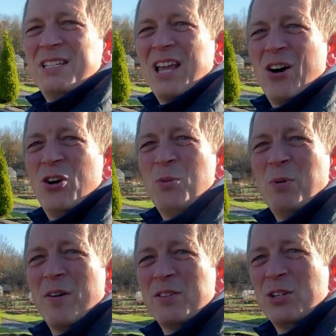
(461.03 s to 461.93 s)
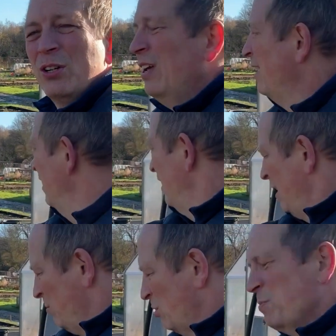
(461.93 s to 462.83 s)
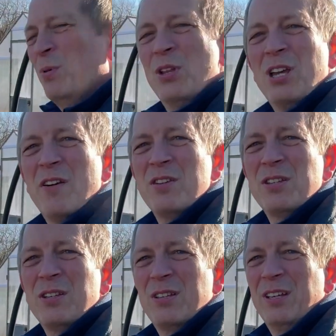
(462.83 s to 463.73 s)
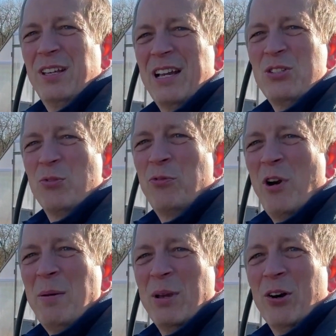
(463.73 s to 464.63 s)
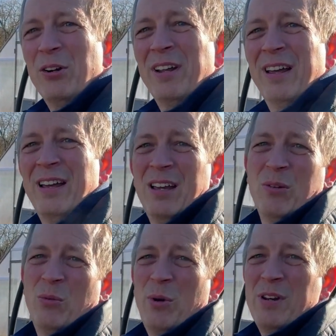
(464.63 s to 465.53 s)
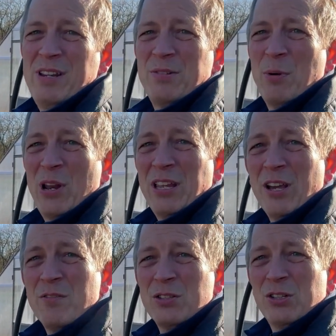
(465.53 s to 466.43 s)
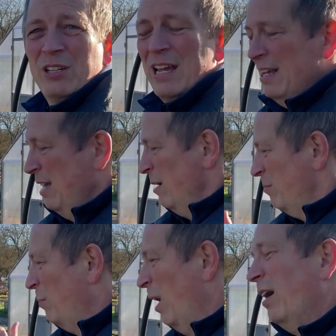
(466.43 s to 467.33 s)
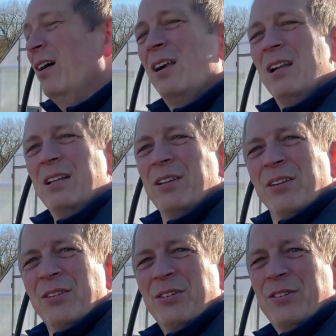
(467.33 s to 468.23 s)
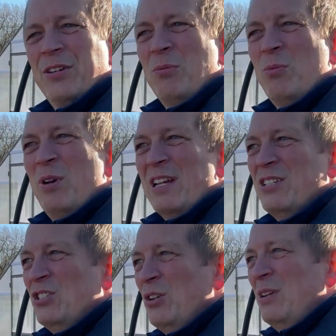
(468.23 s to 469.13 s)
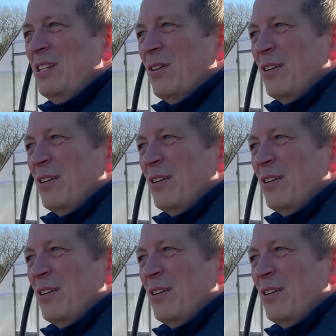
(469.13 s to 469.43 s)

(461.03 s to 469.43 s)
to get our hoop covers on, and we'll just put the actual framing on. We won't need to put any covers on yet, but come when we actually do need to